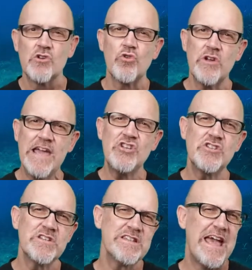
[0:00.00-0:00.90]

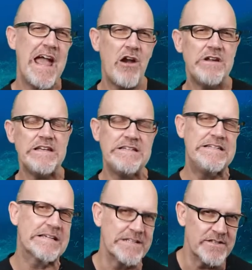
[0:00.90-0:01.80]
Creationist Harry
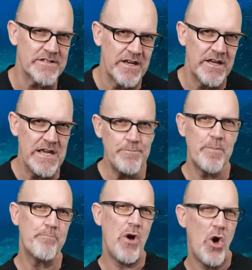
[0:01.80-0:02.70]
Dickens, he
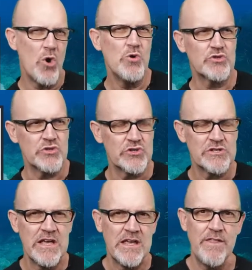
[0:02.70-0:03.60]

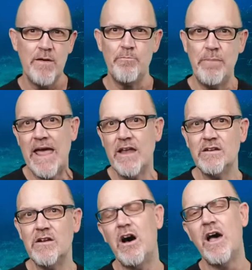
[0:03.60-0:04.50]
proposes that
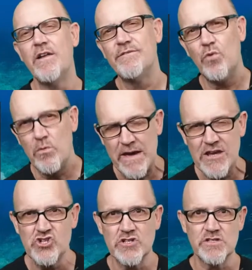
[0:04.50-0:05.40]
banded iron
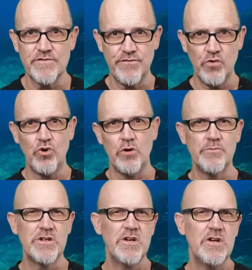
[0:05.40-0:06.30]
formations
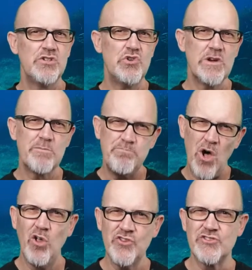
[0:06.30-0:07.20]
formed during
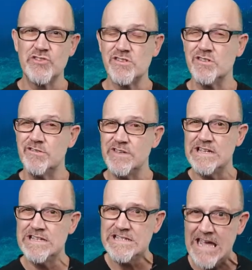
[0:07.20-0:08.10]
pulses of
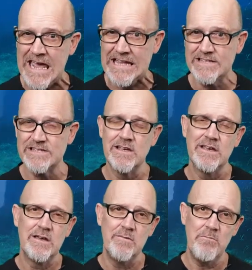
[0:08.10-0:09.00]
intense
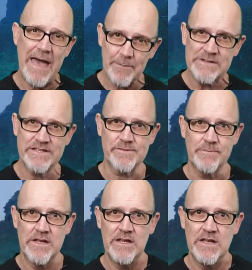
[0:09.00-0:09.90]
magnetism.
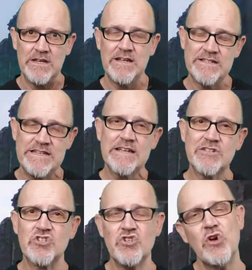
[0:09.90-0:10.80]
Now,
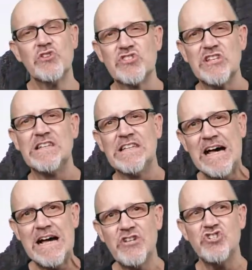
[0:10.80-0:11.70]
Dickens notes that
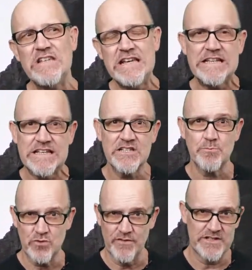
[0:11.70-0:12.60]
large igneous
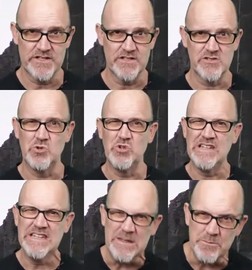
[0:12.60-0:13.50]
provinces, or
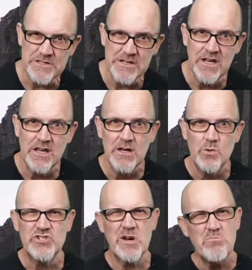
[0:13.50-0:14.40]
lips,
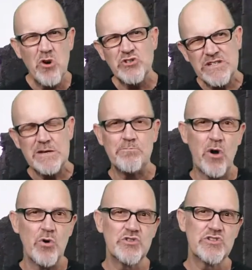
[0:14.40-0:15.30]
which are mostly
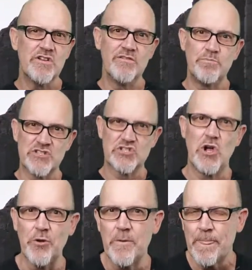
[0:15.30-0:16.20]
composed of
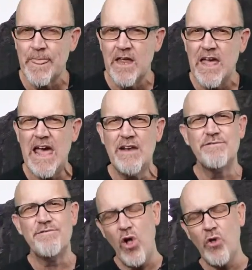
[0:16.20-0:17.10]
basalt, had
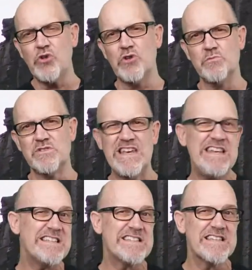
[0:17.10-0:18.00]
volumes
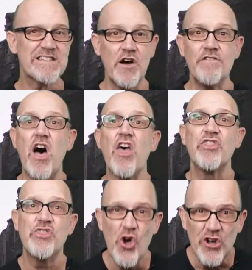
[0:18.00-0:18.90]
in excess of
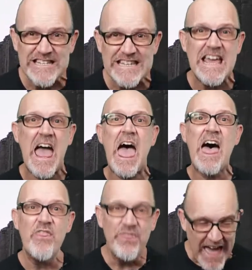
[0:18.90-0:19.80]
30,000
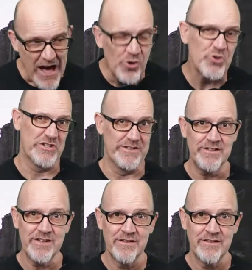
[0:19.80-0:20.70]

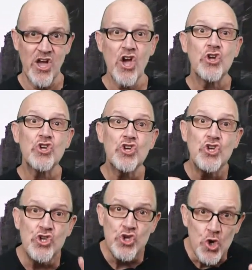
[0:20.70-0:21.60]
1,000
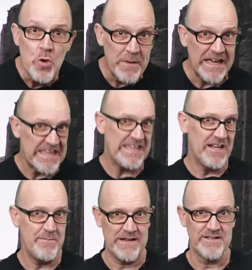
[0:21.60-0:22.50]
cubic
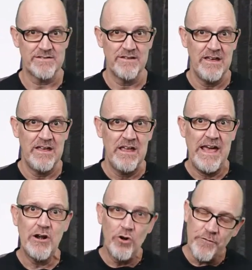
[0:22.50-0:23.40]
kilometers
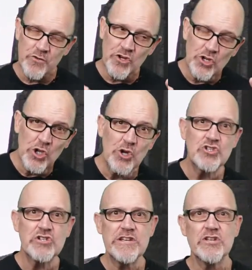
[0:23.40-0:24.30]
and are often closely